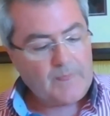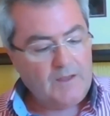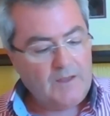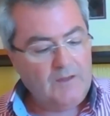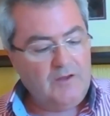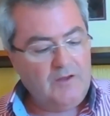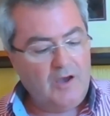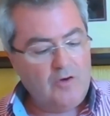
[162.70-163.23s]

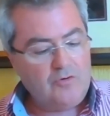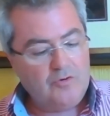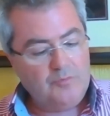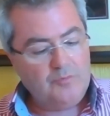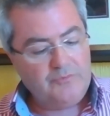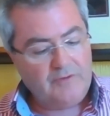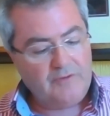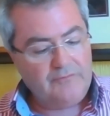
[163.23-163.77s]
In the
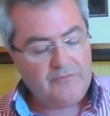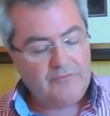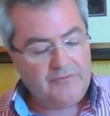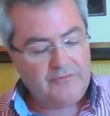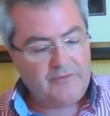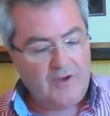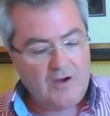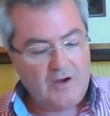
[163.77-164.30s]
outcomes of the
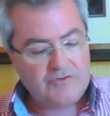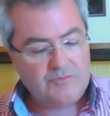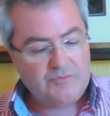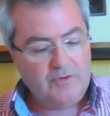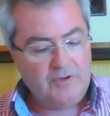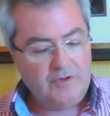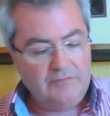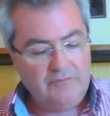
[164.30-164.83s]
research,
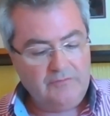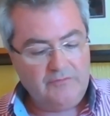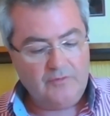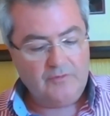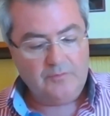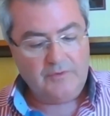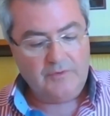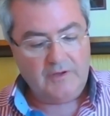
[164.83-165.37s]
we are given
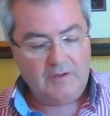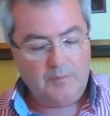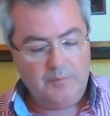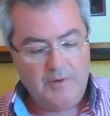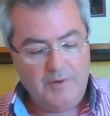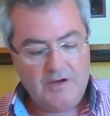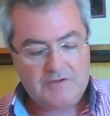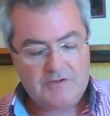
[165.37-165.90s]
something that
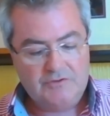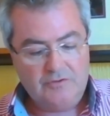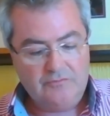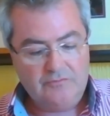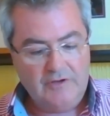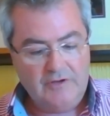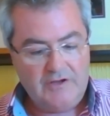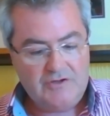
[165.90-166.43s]
bears no
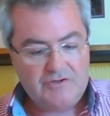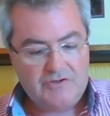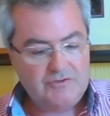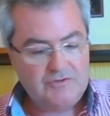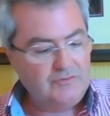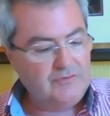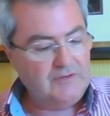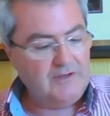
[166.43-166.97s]
relation
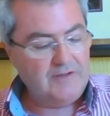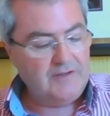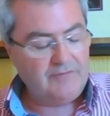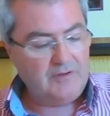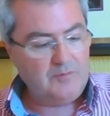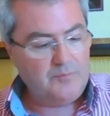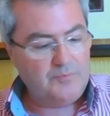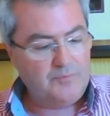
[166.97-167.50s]
to the
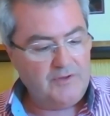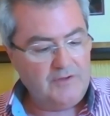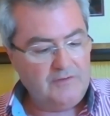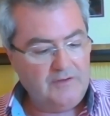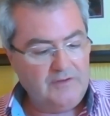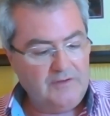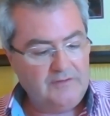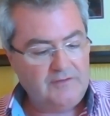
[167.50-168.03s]
living,
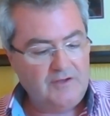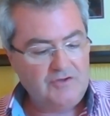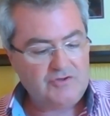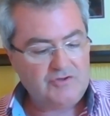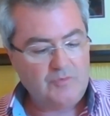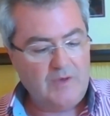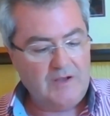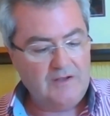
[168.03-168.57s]
breathing
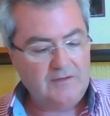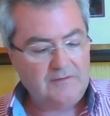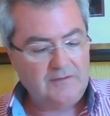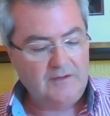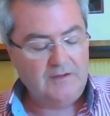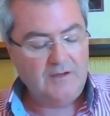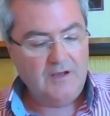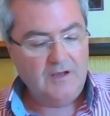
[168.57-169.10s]

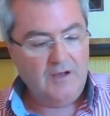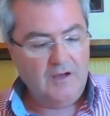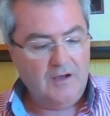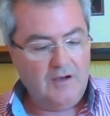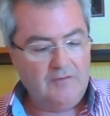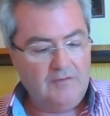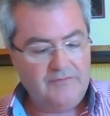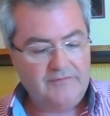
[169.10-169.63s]
sensuality
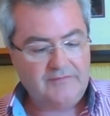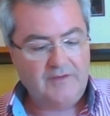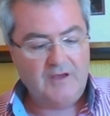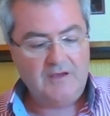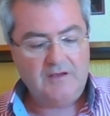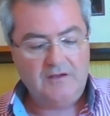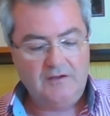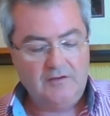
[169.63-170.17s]
of the
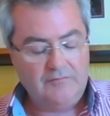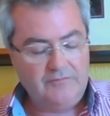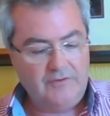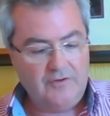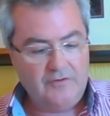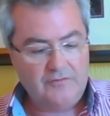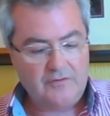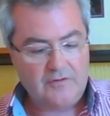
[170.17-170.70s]
psyche of
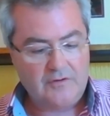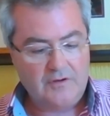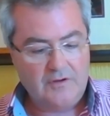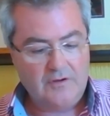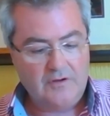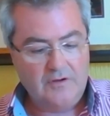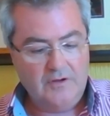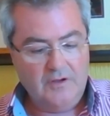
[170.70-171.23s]
the other.
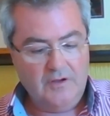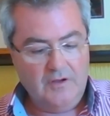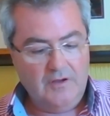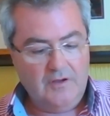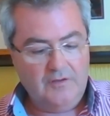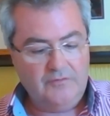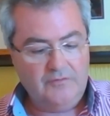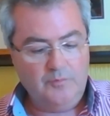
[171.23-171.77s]

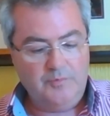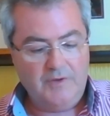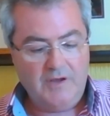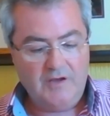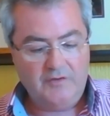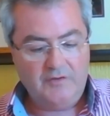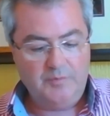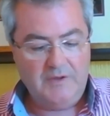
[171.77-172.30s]
Something
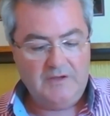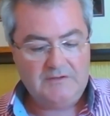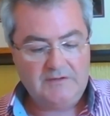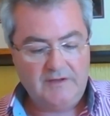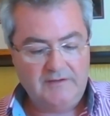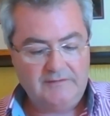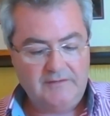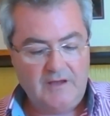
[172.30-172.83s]
has been
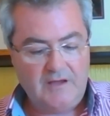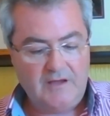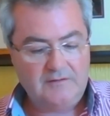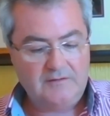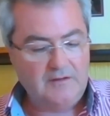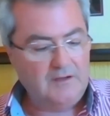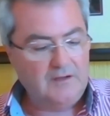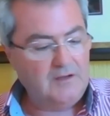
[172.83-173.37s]

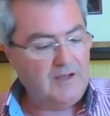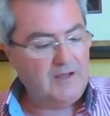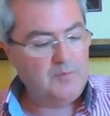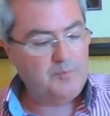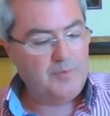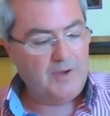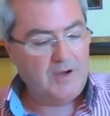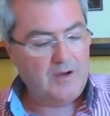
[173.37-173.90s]
dissected and
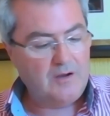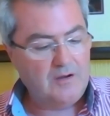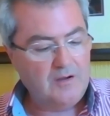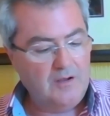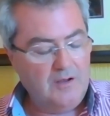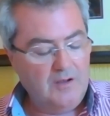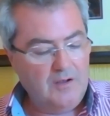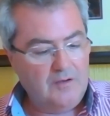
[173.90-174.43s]
laid bare,
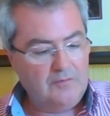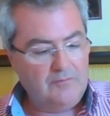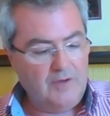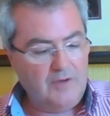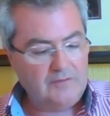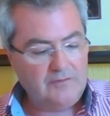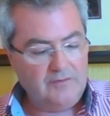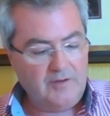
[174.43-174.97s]

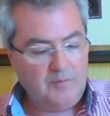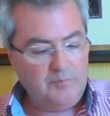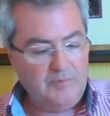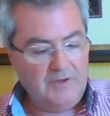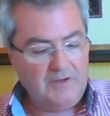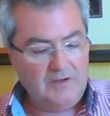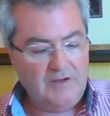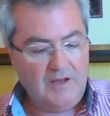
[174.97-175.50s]
rather than
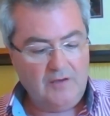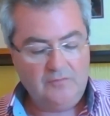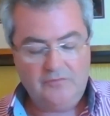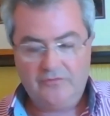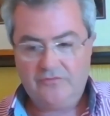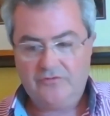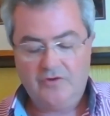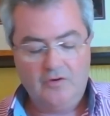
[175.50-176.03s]
being allowed
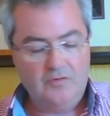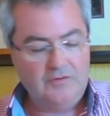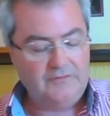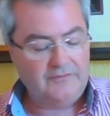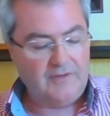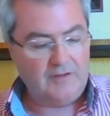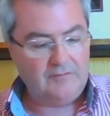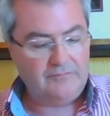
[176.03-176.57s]
to show
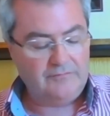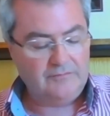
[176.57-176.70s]
itself.